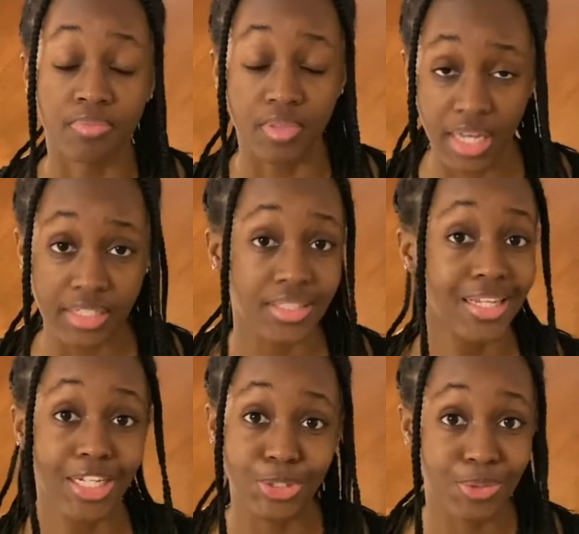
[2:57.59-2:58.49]
Yes, they
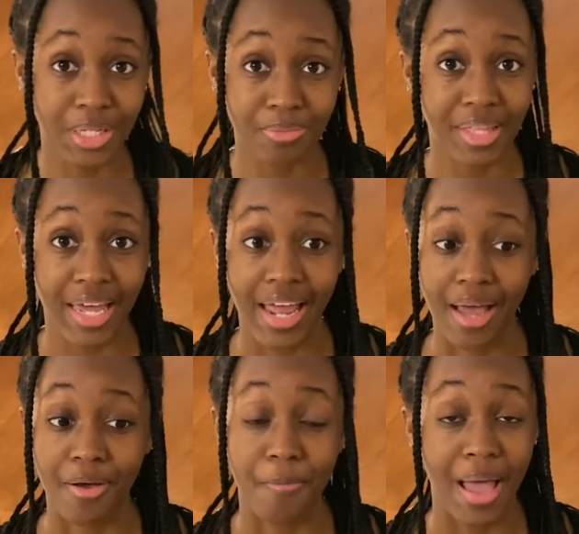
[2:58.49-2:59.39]
let you keep that
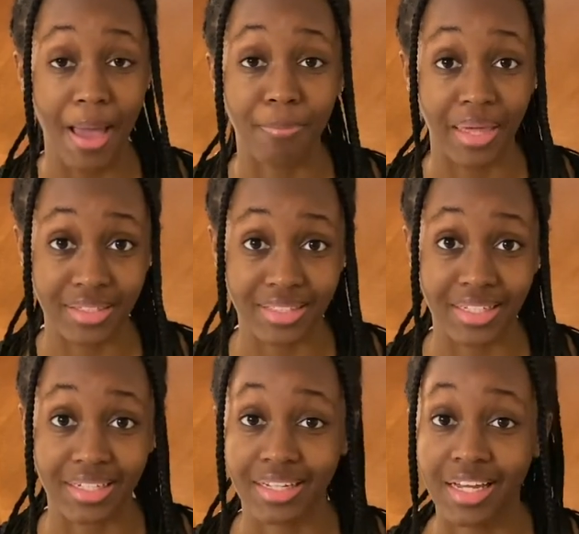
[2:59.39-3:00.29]
at
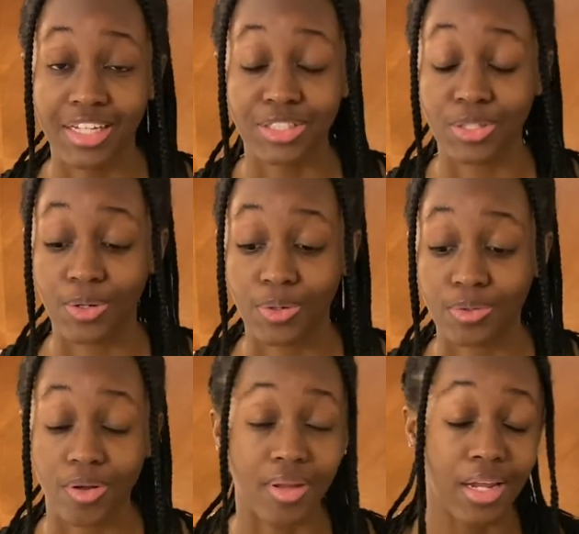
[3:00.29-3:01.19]
basic. So
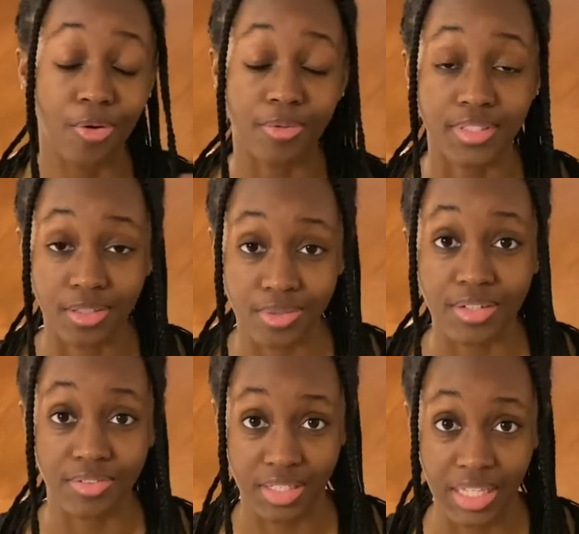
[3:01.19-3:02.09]
don't let no one tell you
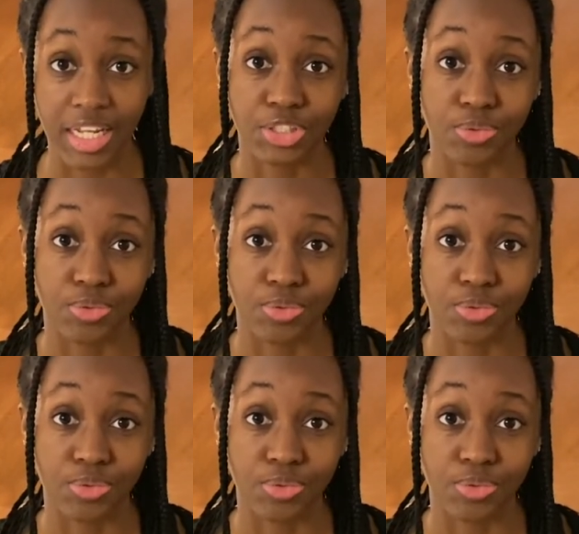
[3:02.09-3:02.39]
different. They let you